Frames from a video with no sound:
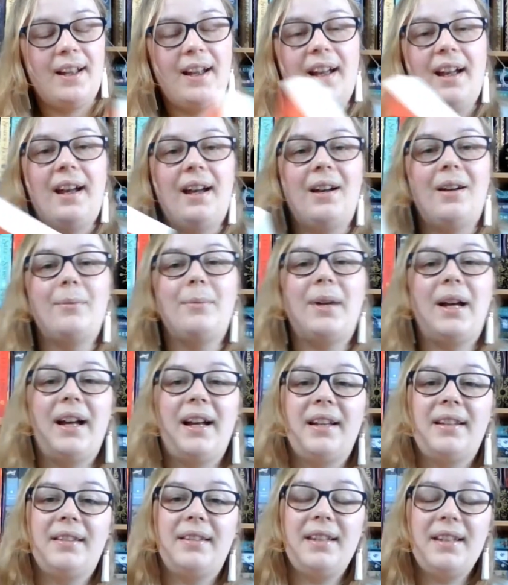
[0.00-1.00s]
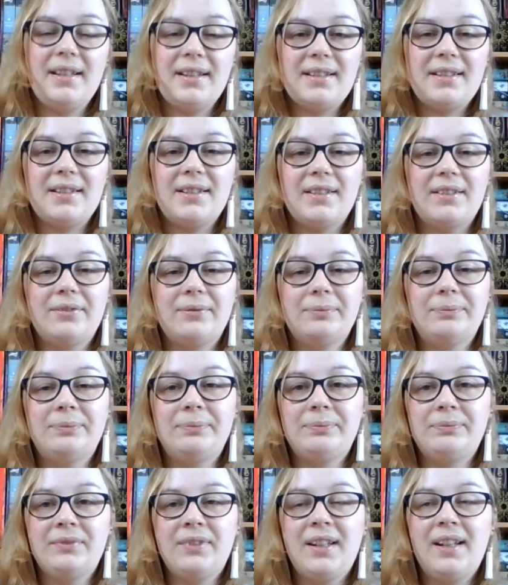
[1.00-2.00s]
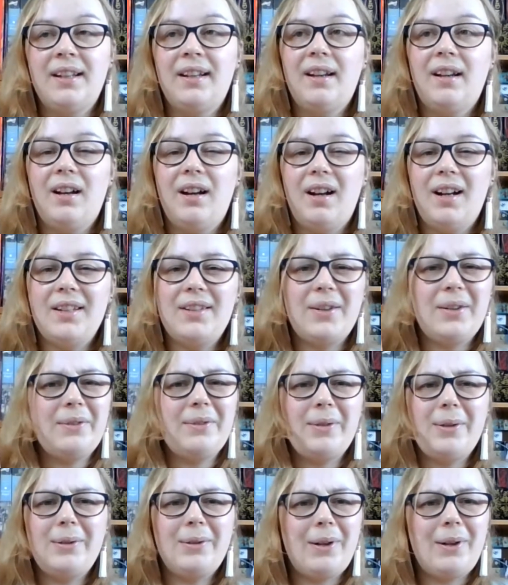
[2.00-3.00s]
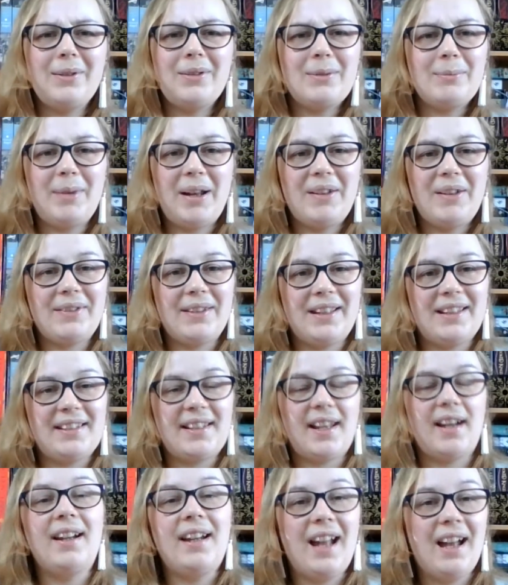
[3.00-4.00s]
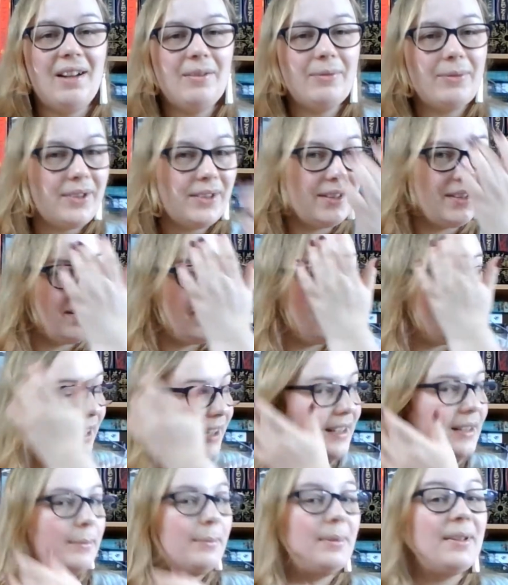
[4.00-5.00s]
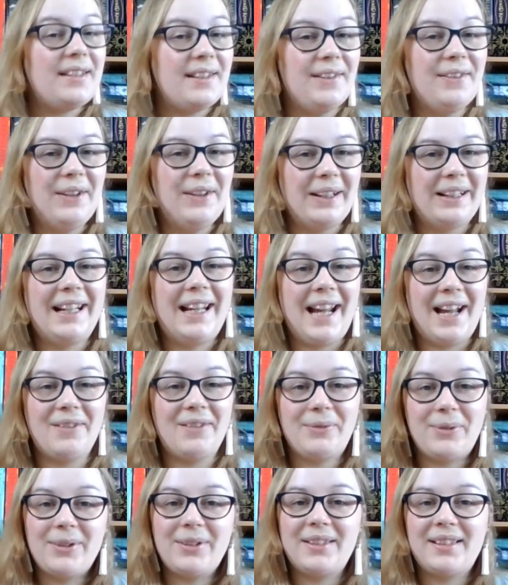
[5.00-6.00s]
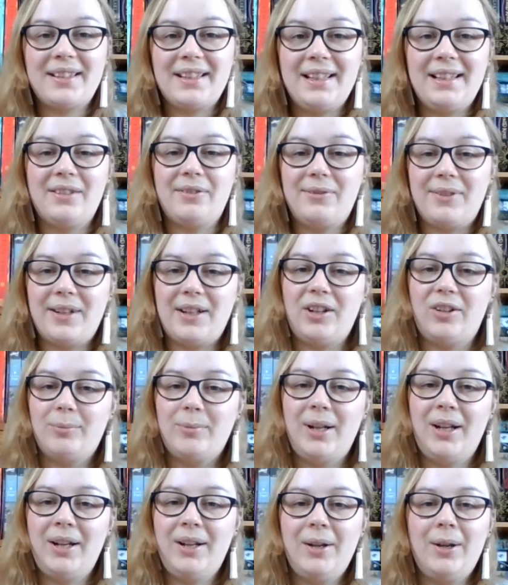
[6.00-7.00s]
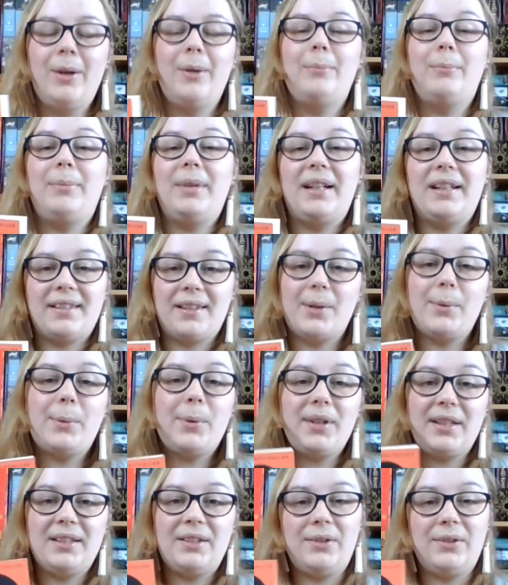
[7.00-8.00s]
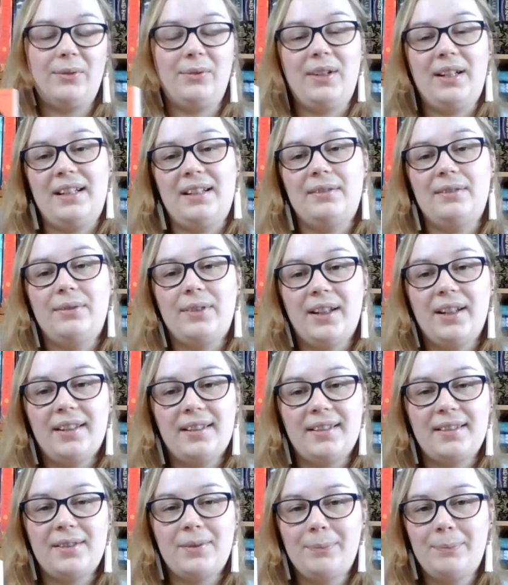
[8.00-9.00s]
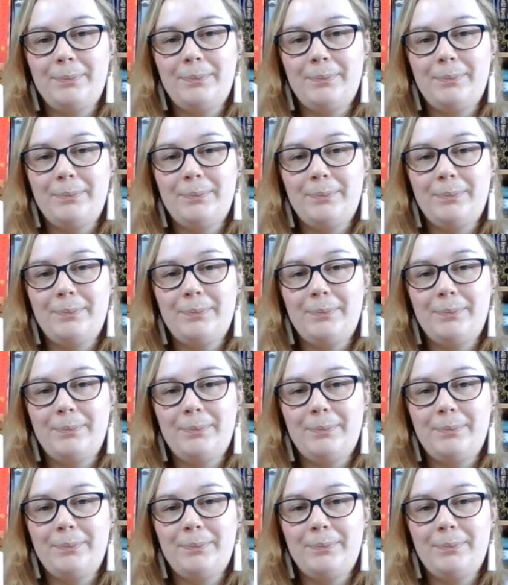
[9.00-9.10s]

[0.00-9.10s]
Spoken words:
And this, I don't know loads about this. I specifically haven't seen the film because I wanted to read it first.